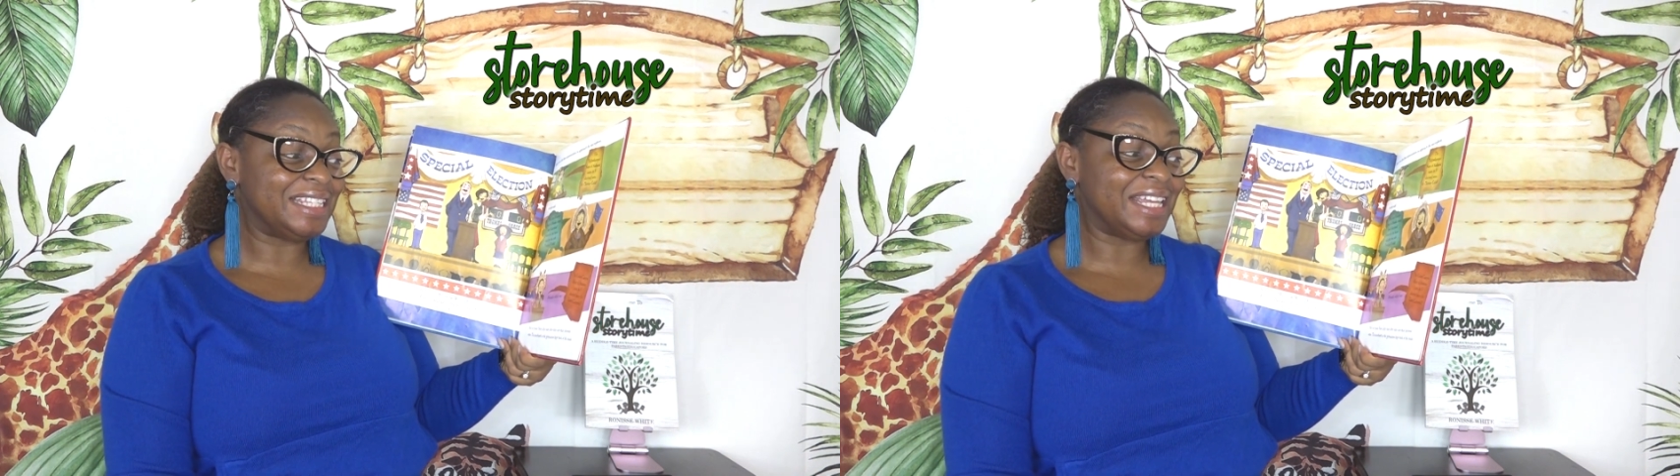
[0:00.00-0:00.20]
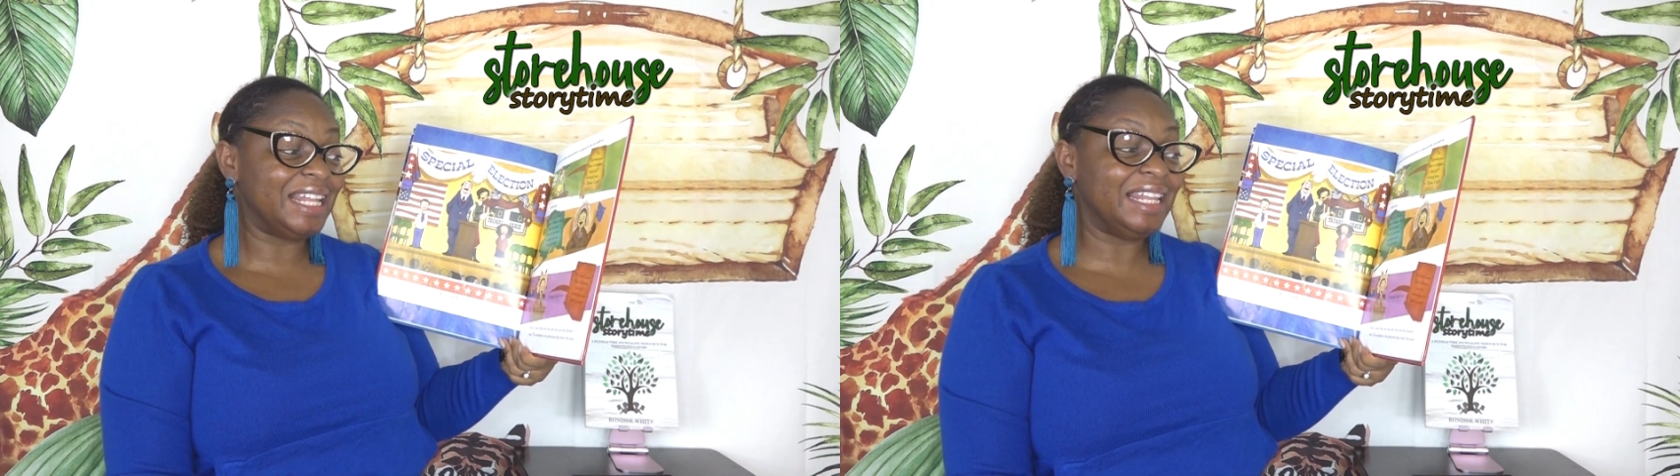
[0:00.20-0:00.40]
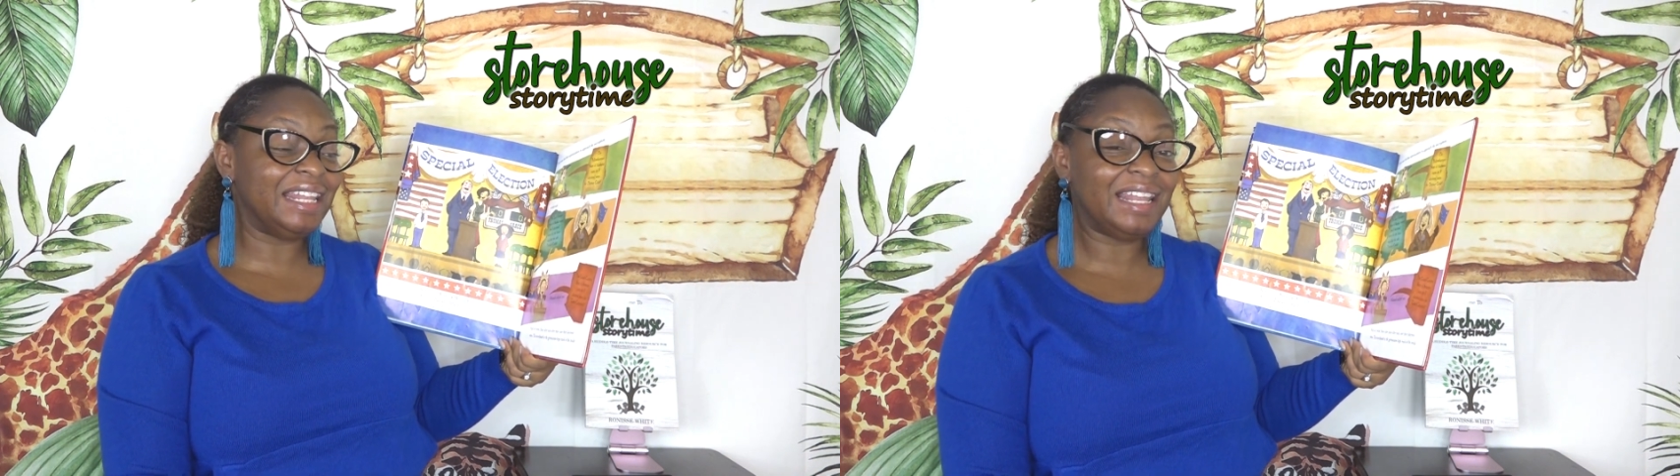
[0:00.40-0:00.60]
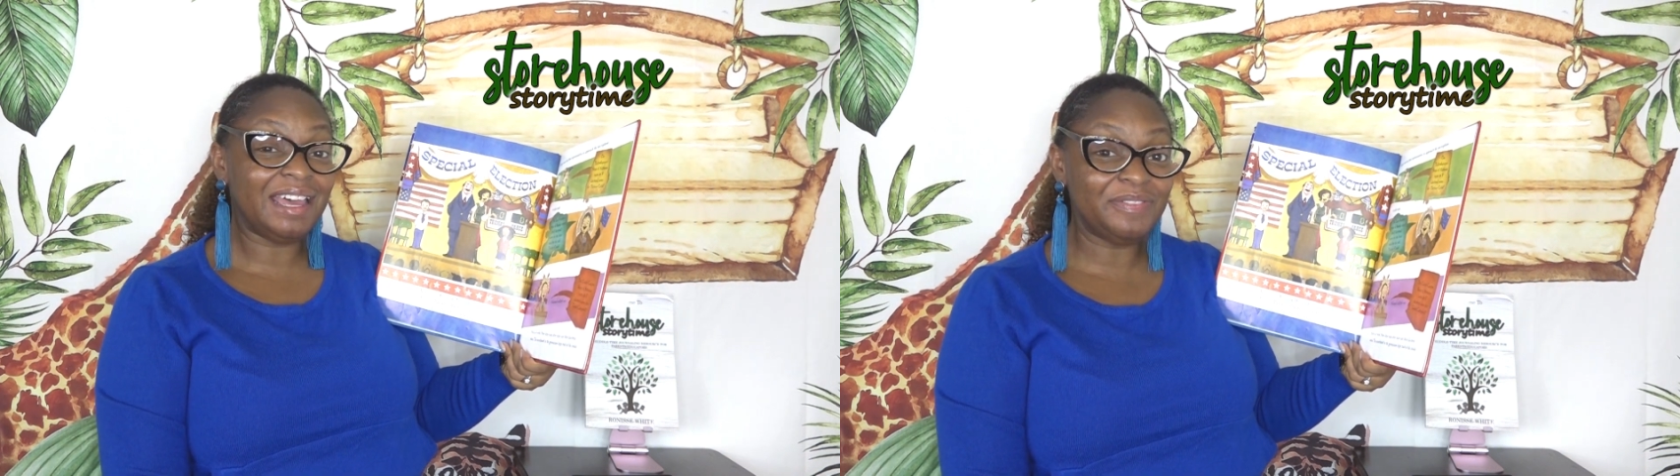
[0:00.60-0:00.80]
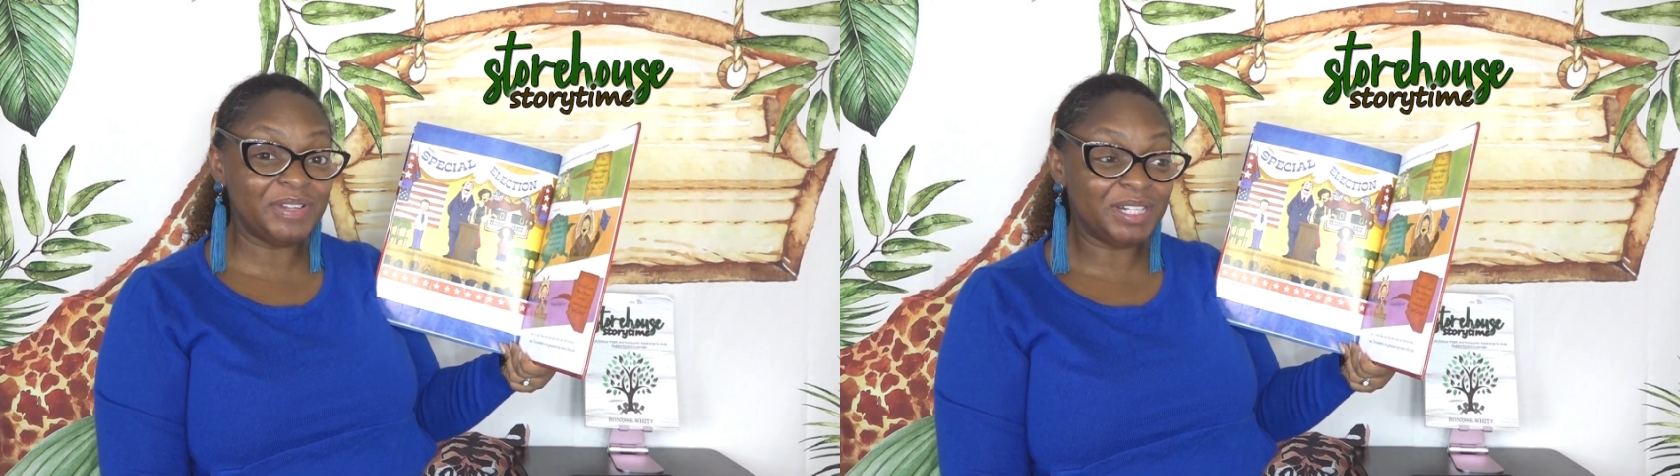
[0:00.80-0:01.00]
its
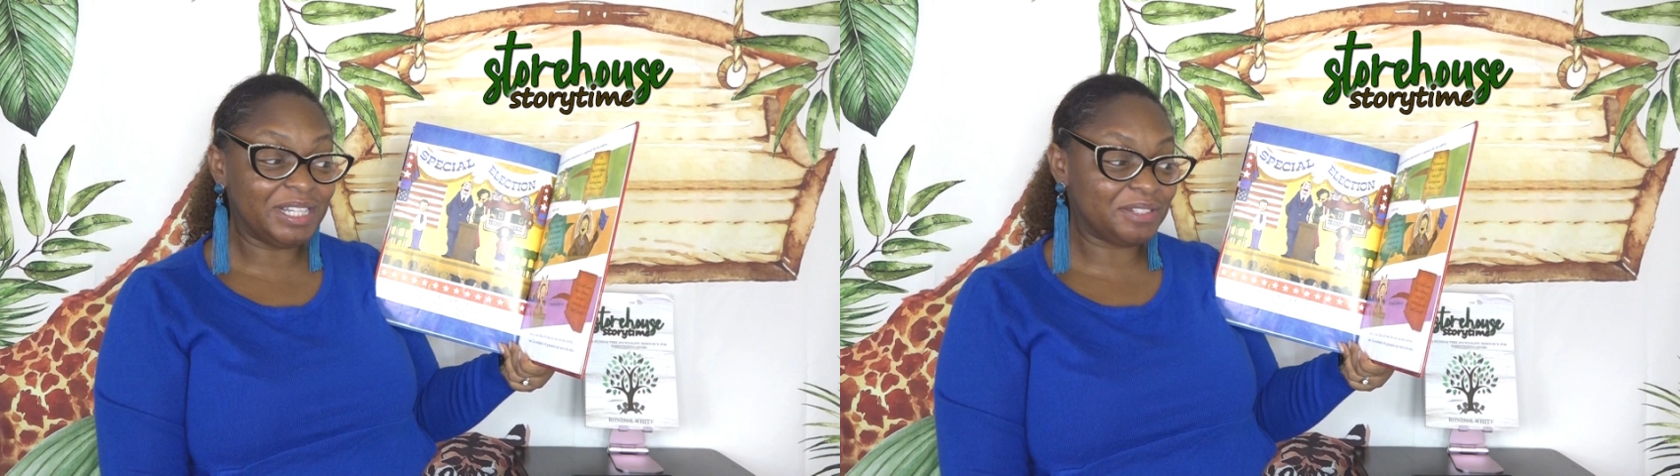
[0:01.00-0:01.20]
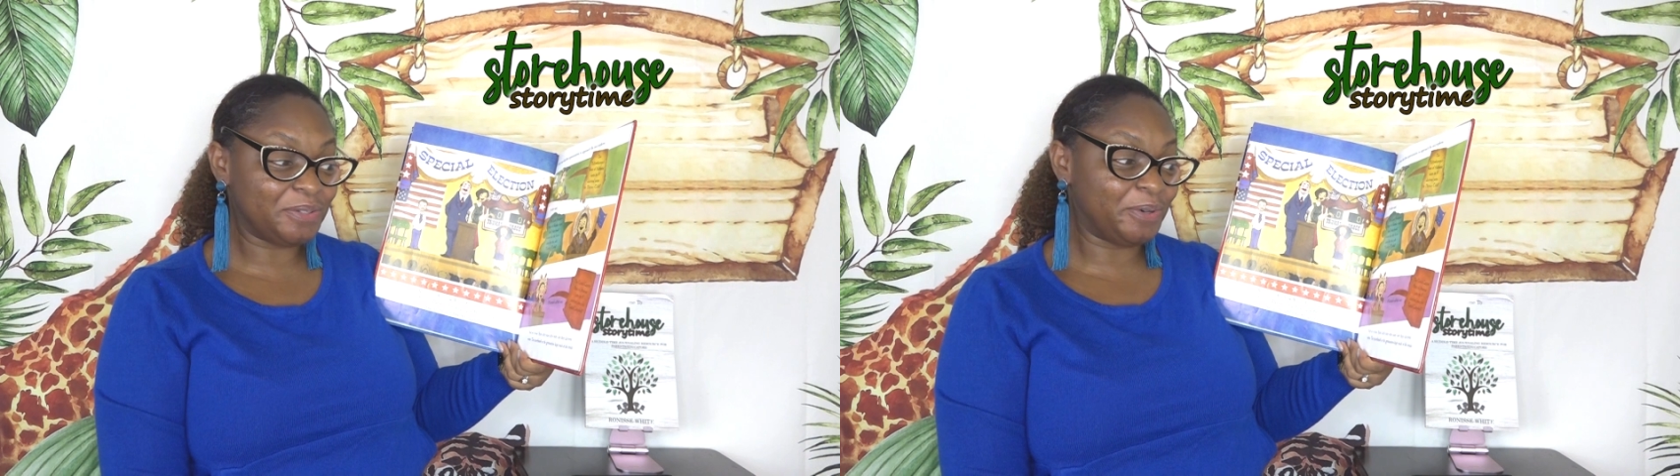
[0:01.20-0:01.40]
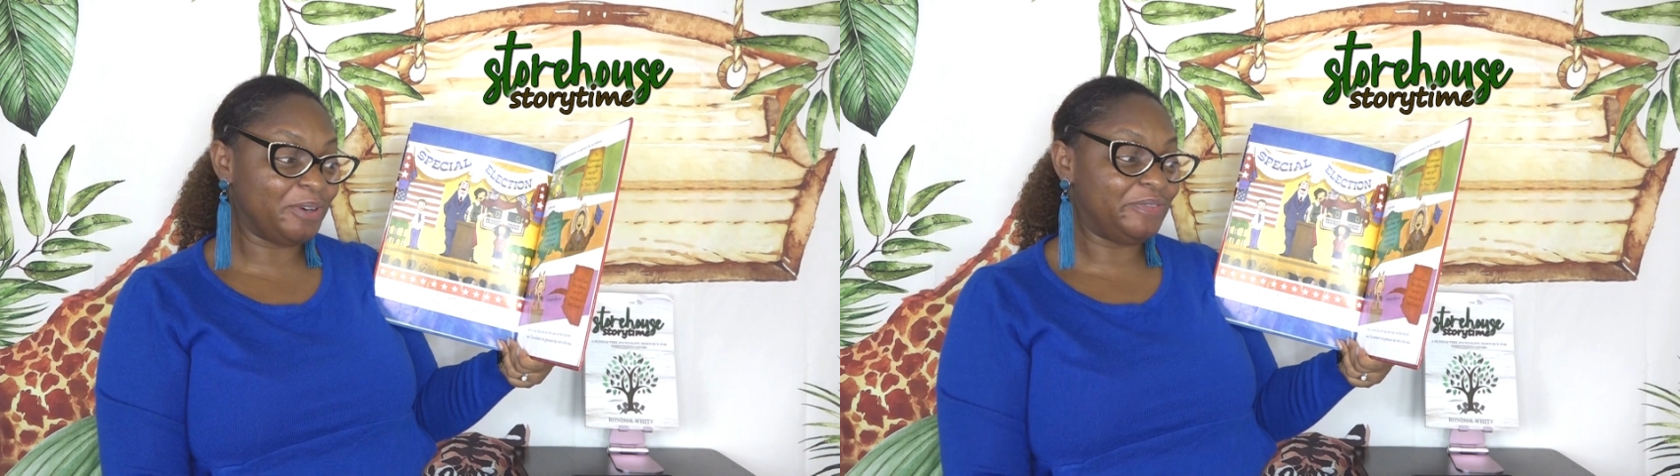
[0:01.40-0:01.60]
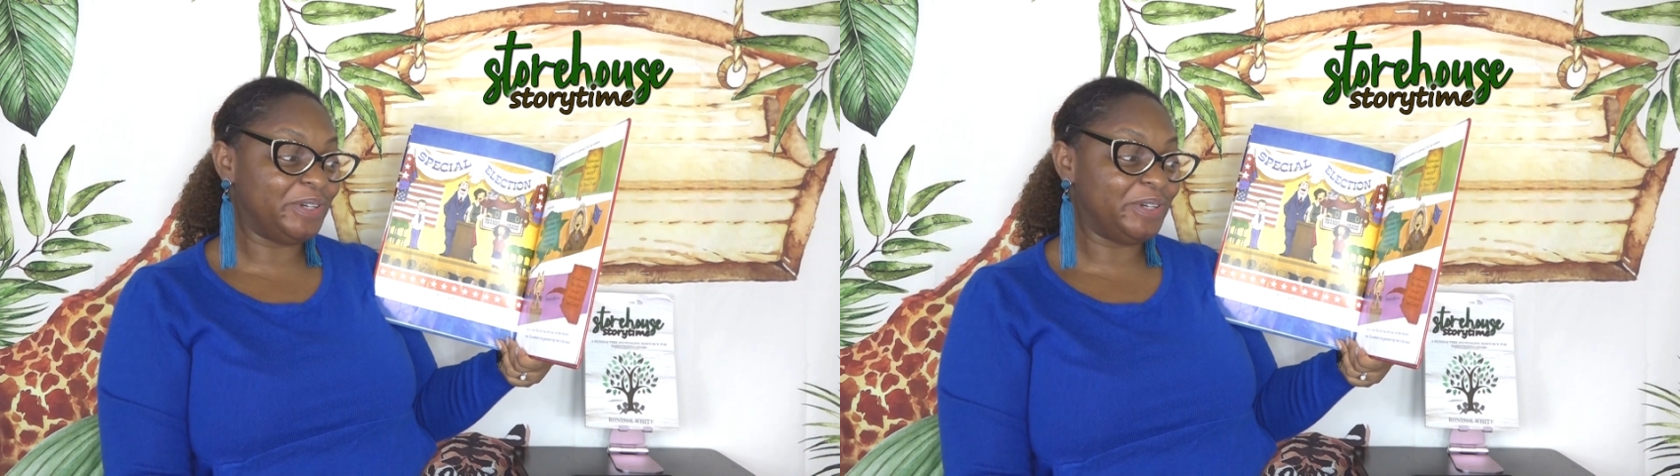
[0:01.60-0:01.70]
11 electoral